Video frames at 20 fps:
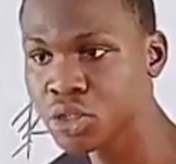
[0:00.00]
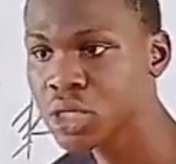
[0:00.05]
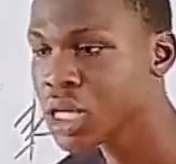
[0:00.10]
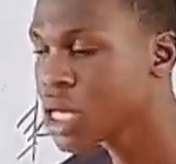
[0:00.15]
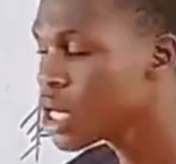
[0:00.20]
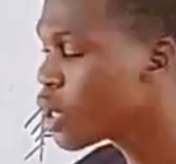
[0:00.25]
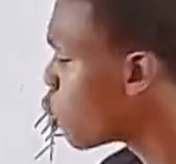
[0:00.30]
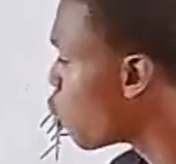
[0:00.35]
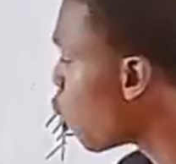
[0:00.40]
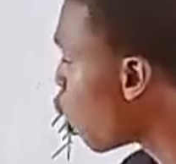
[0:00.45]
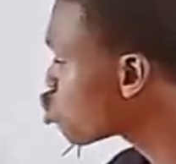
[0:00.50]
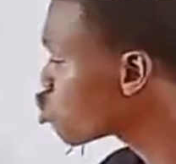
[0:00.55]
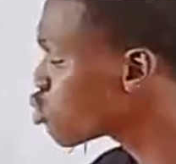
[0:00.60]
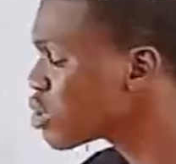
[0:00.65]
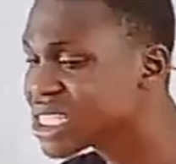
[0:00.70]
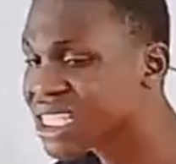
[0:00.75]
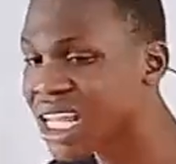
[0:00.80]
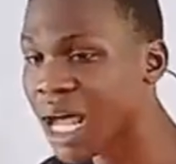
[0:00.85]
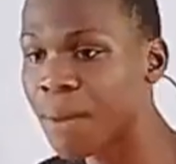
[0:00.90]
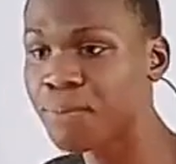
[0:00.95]
you want to
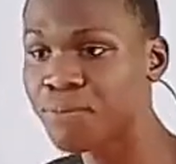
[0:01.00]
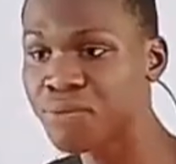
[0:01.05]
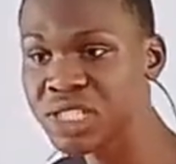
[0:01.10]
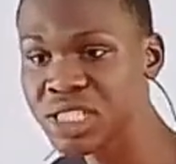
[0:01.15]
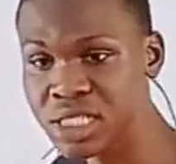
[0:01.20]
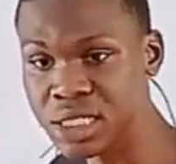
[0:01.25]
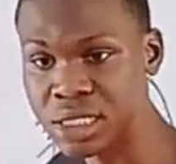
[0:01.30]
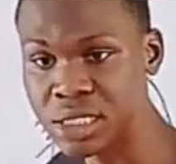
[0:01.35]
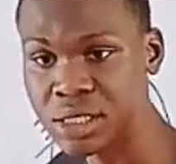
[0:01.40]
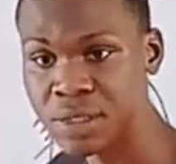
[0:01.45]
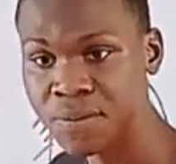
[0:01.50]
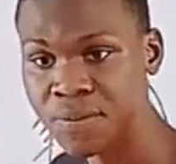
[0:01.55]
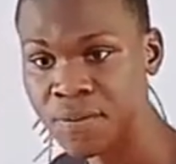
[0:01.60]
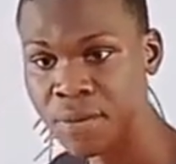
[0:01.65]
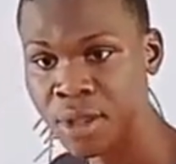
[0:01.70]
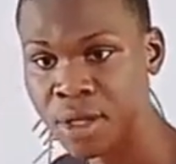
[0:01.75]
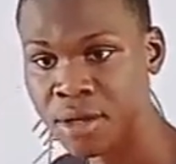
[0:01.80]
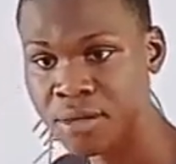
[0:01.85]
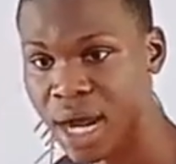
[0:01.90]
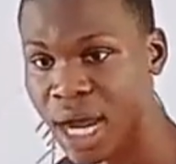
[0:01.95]
interpret it,
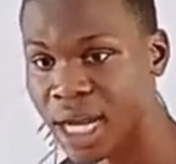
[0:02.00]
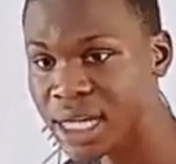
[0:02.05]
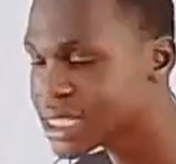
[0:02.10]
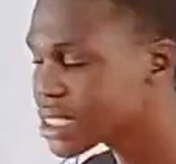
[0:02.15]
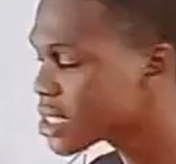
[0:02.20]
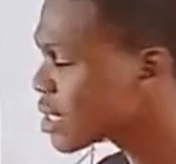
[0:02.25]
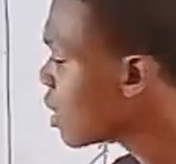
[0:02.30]
right?